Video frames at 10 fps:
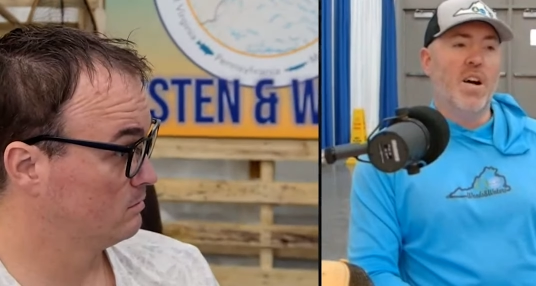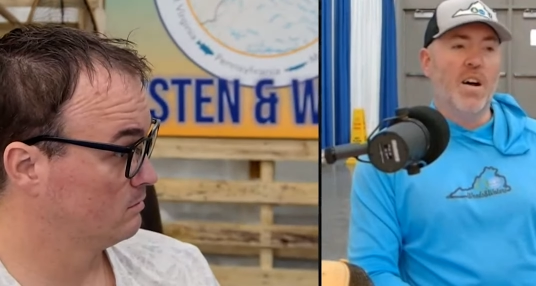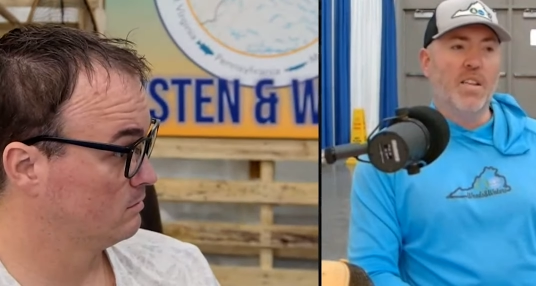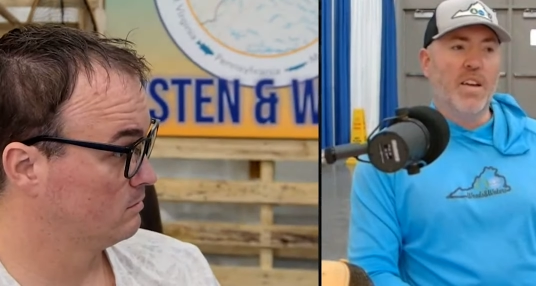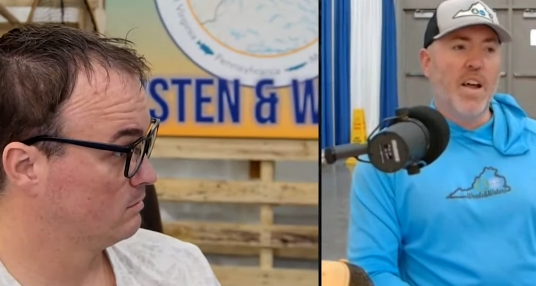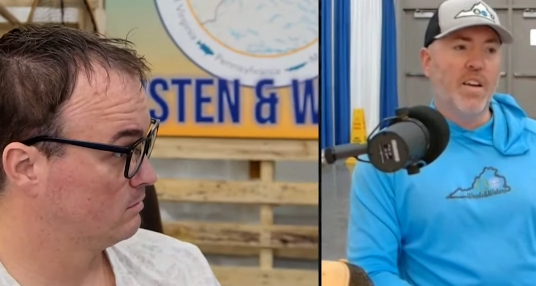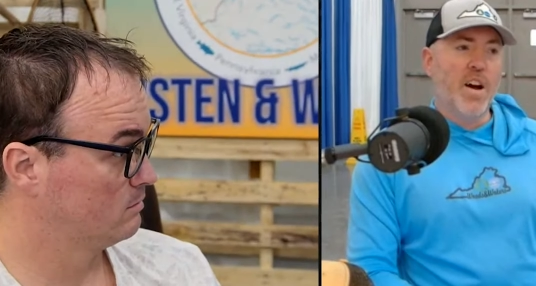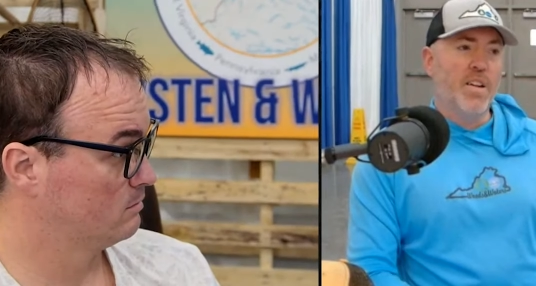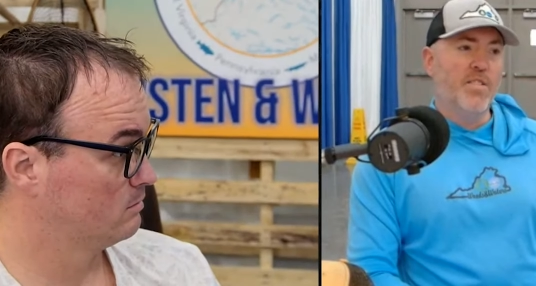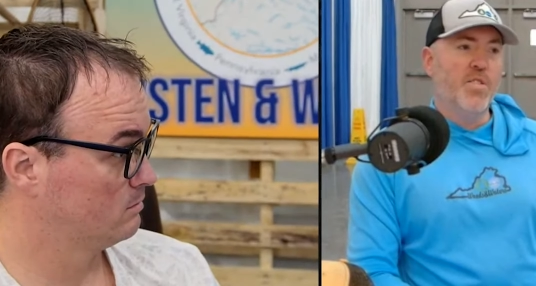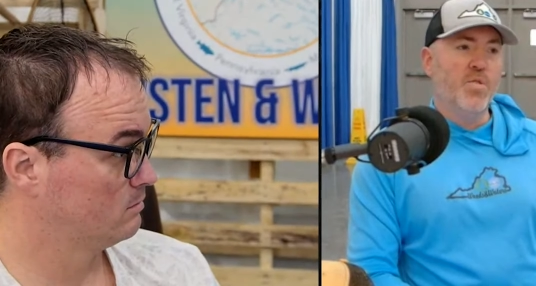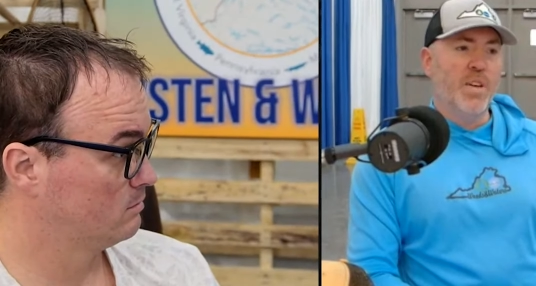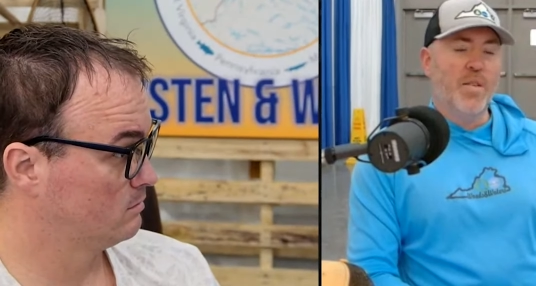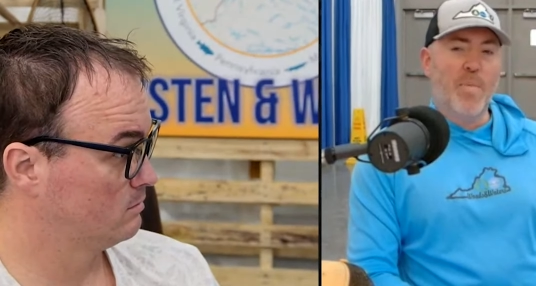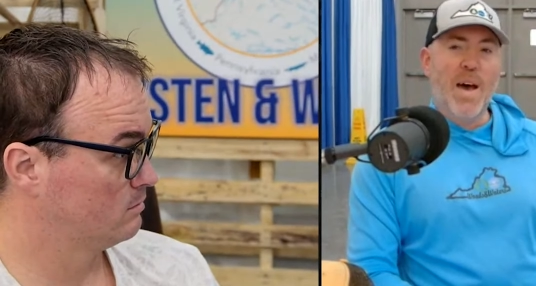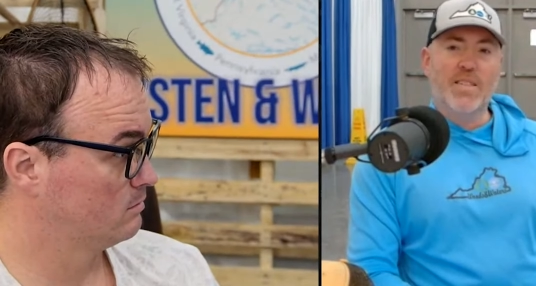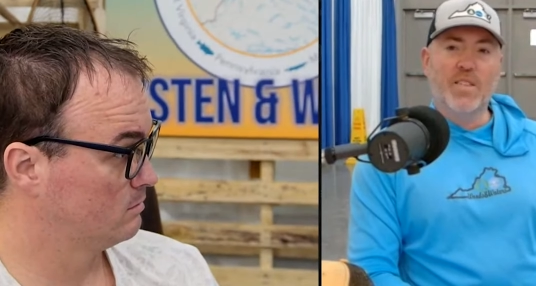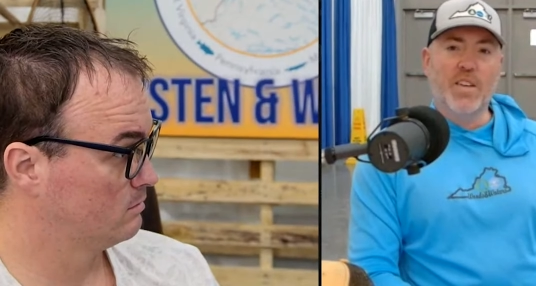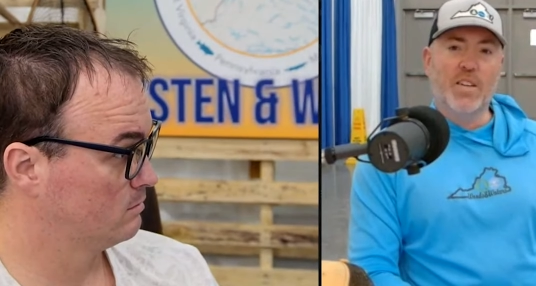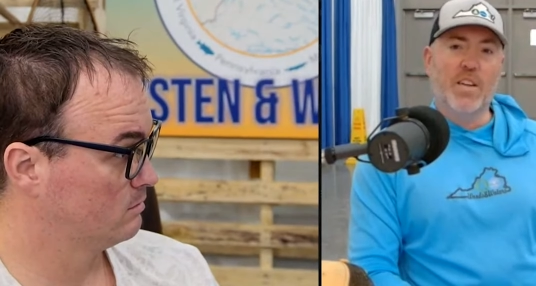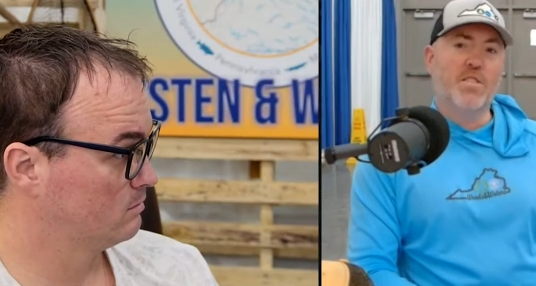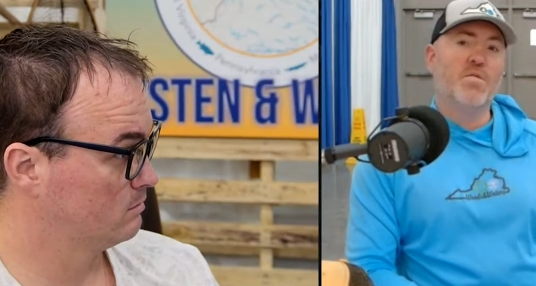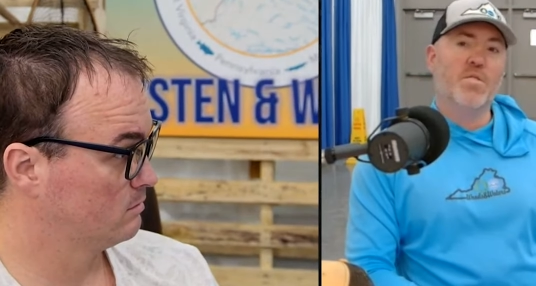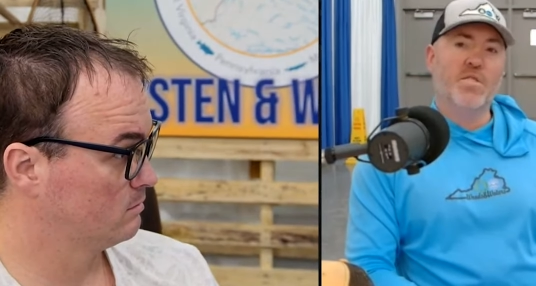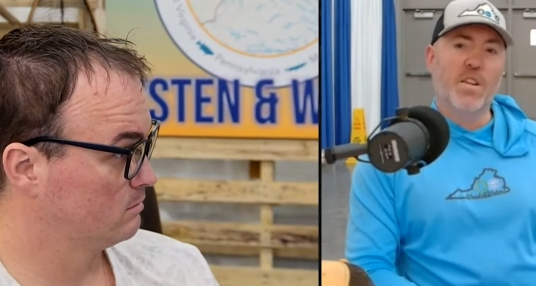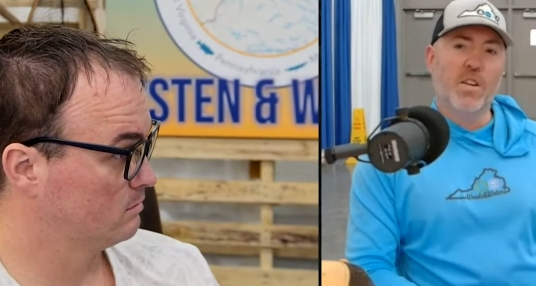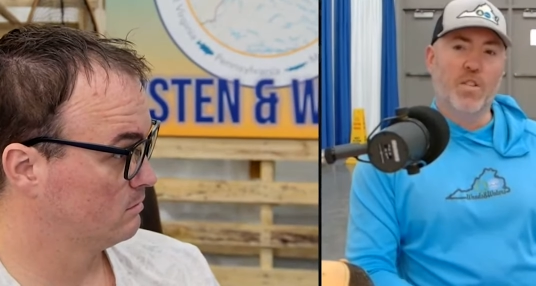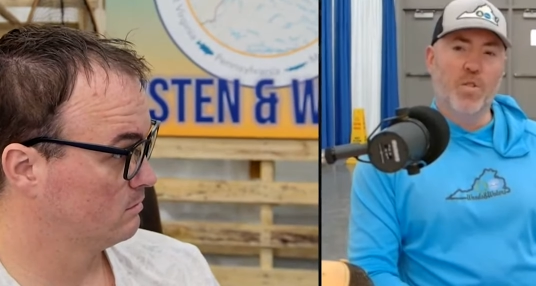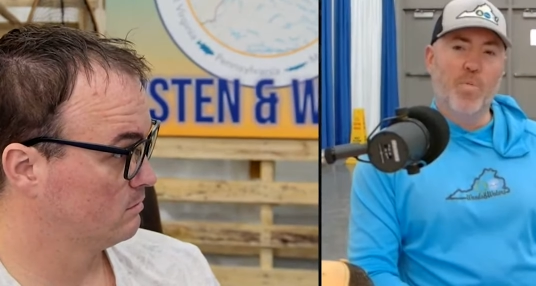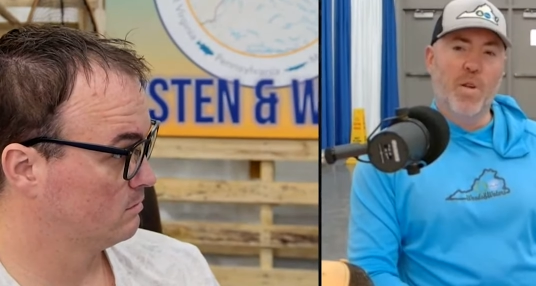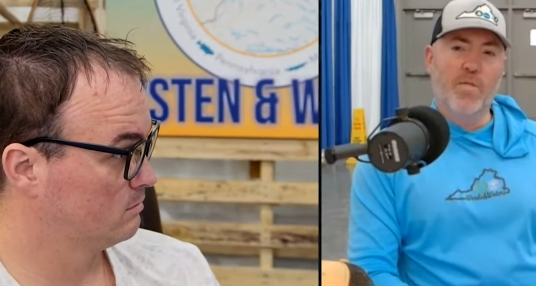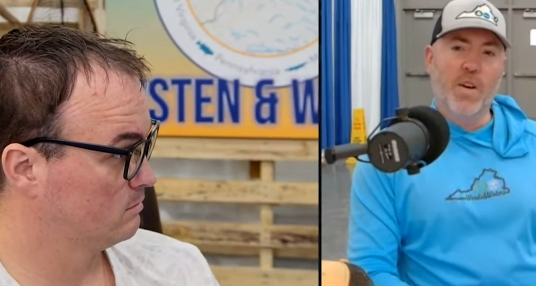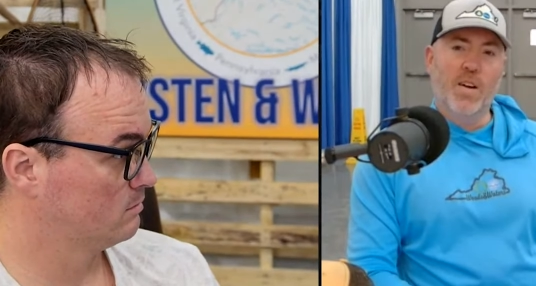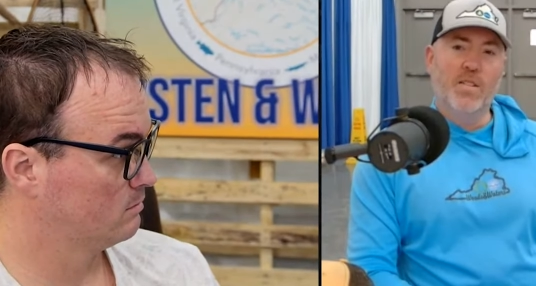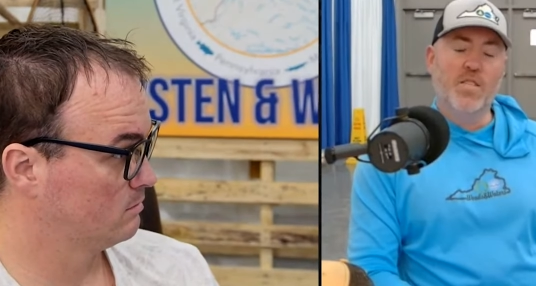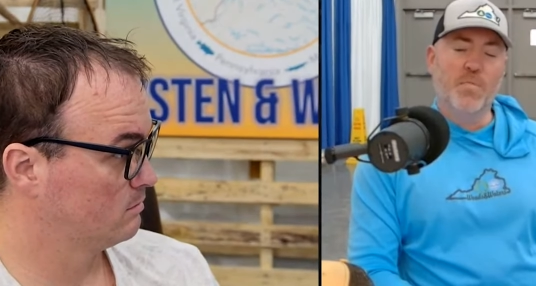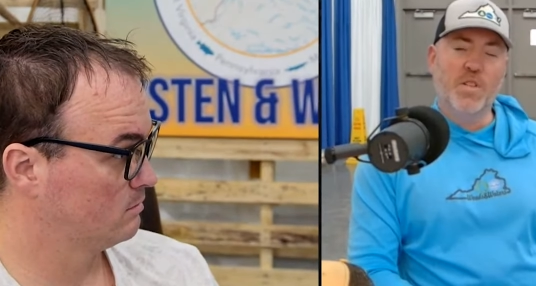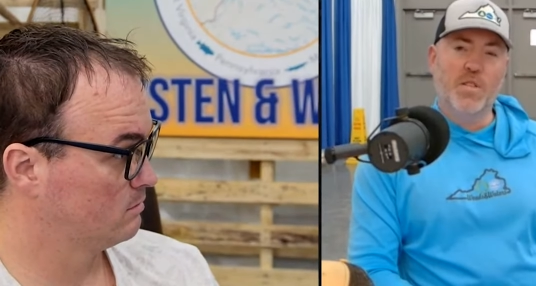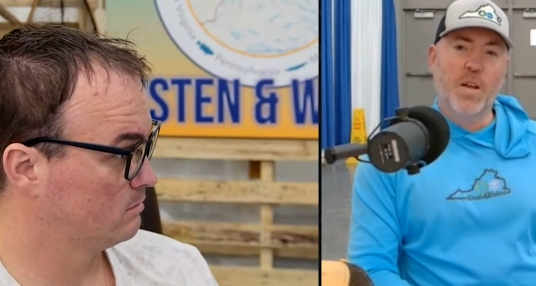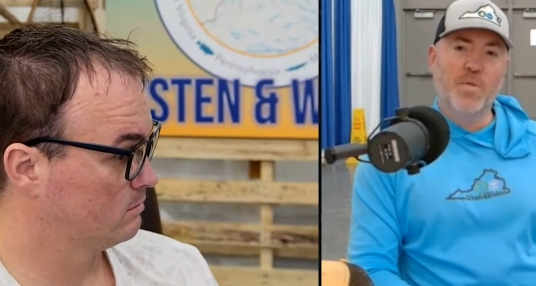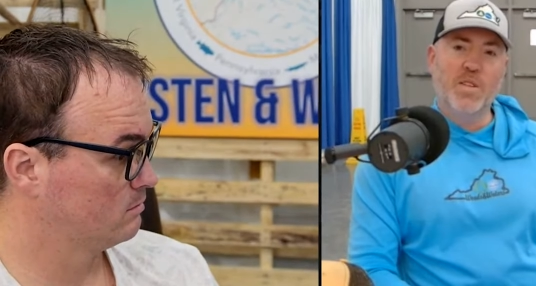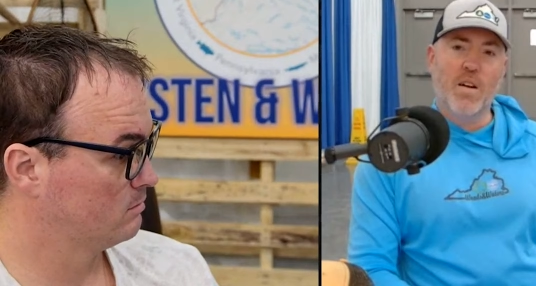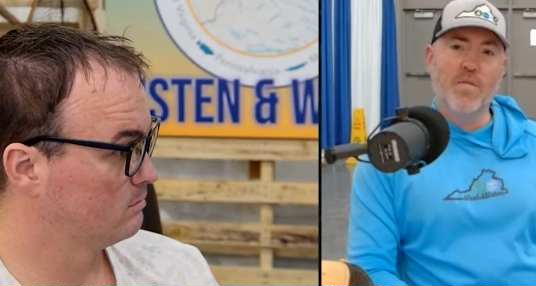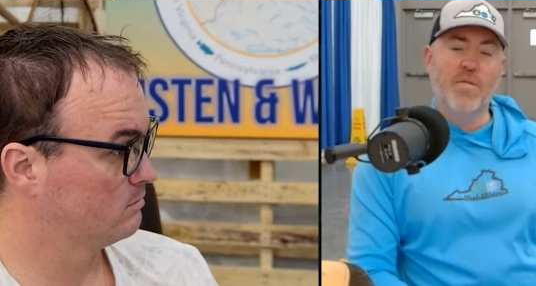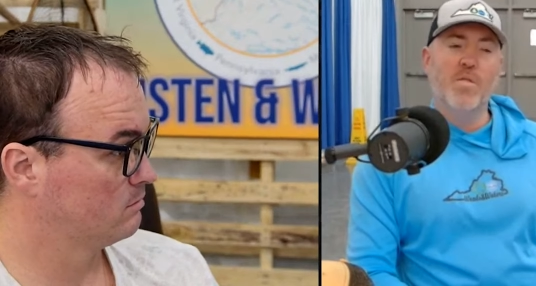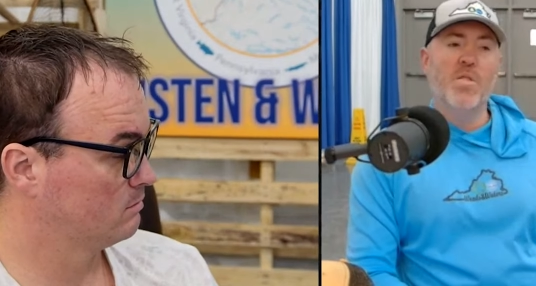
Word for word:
Speaker 1: Uh, like kind of got into like the bass scene, like did like a little bit of uh, some club stuff,